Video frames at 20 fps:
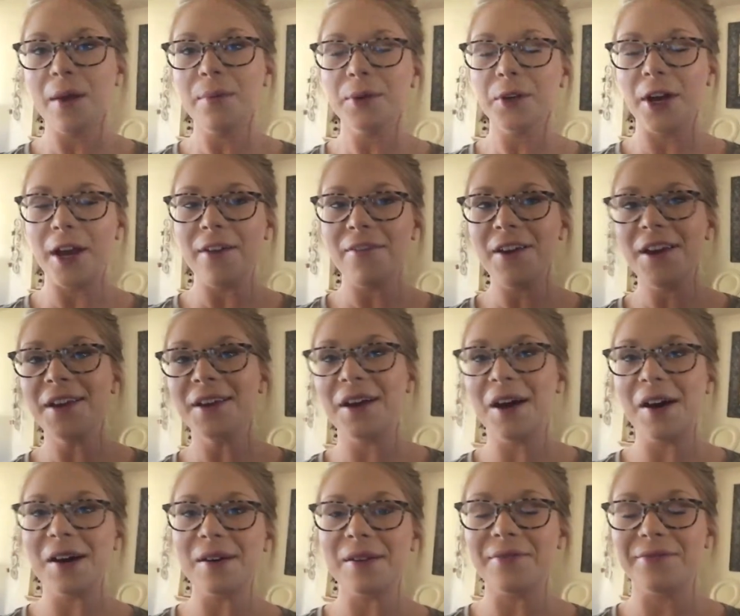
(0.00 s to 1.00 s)
craving
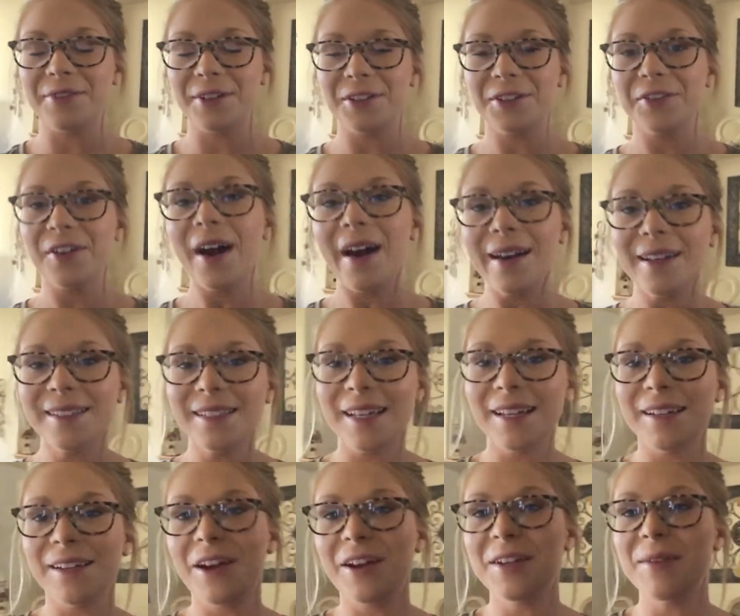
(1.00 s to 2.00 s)
french fries
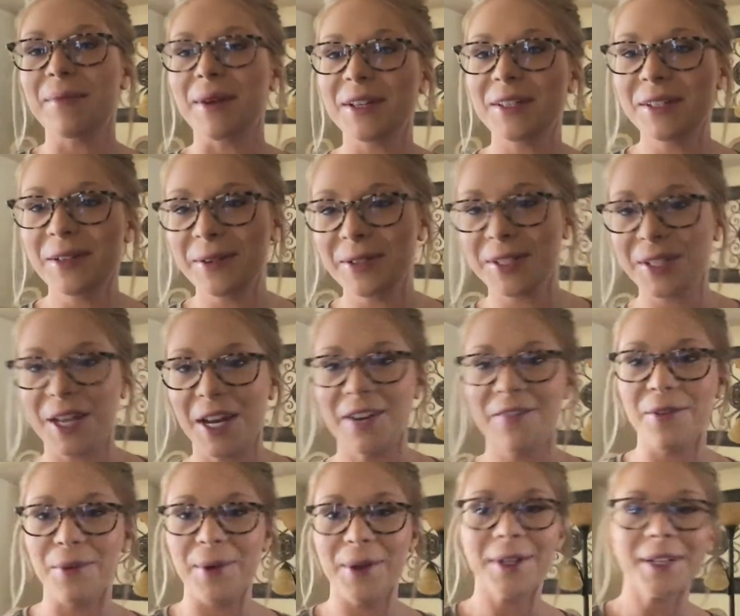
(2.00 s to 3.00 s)
and honey mustard, which is kind
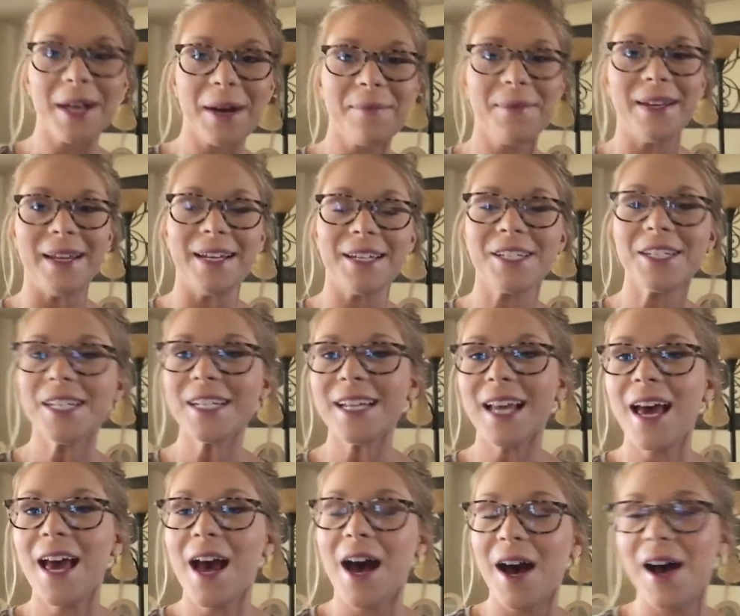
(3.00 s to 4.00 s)
of a weird combination.
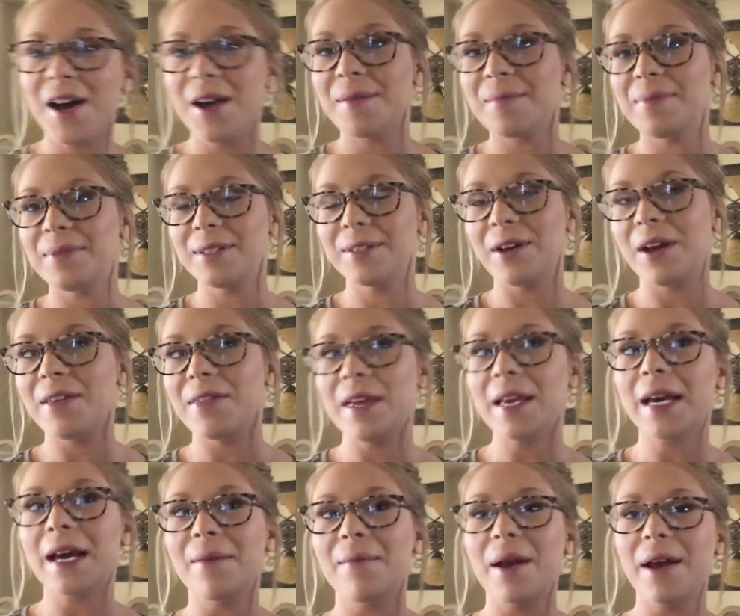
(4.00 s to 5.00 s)
So I
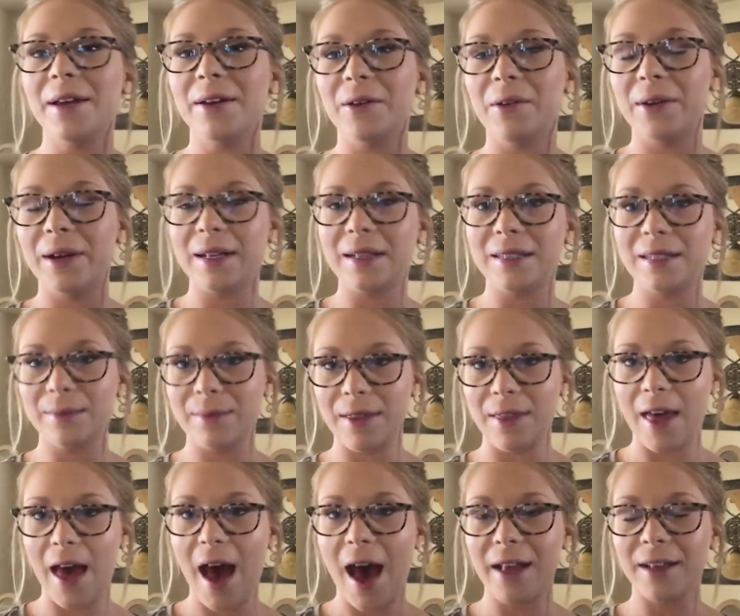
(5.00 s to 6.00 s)
think I might go get some of
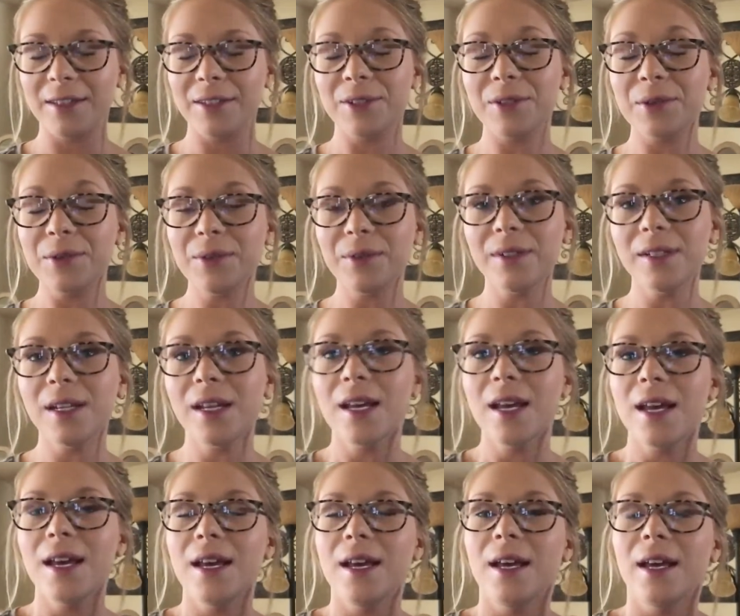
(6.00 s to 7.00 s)
that soon.
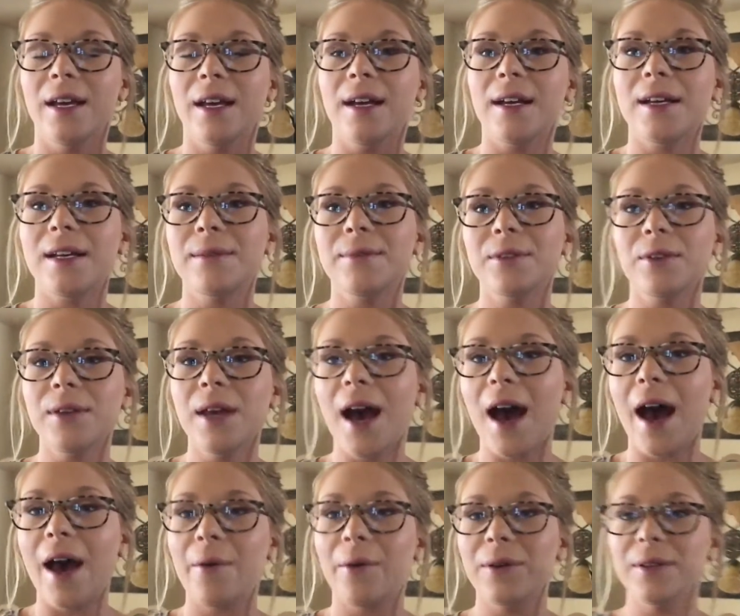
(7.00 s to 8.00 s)
So yeah,
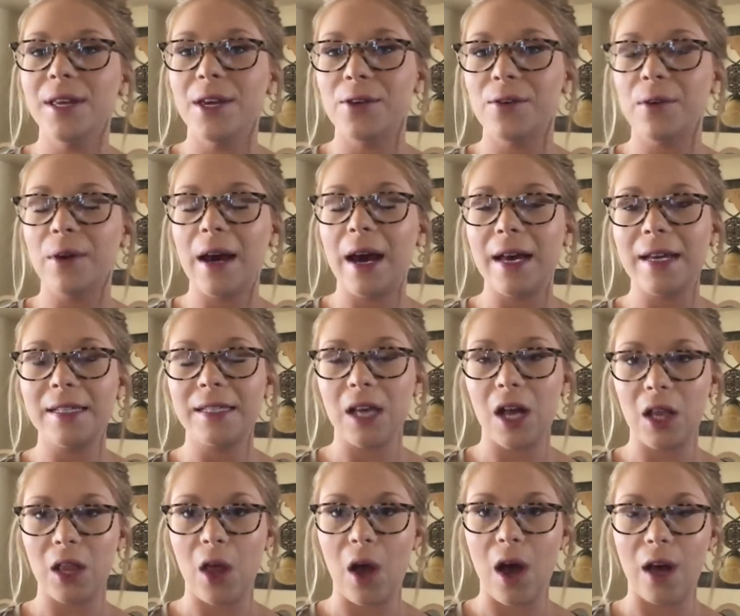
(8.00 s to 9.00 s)
I will take you guys
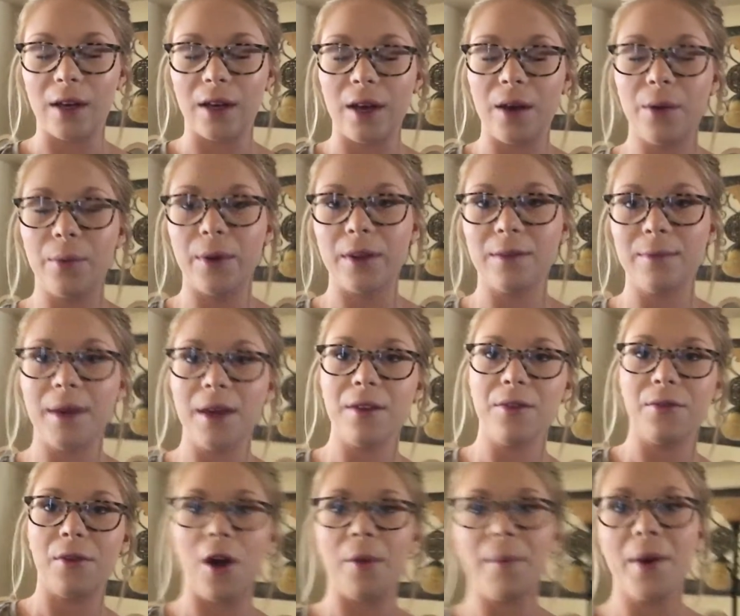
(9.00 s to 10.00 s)
along with me
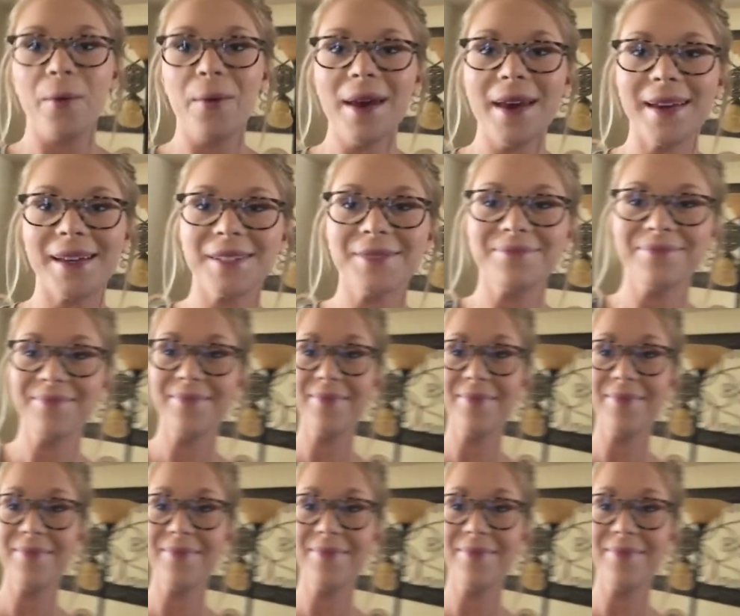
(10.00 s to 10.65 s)
throughout my week.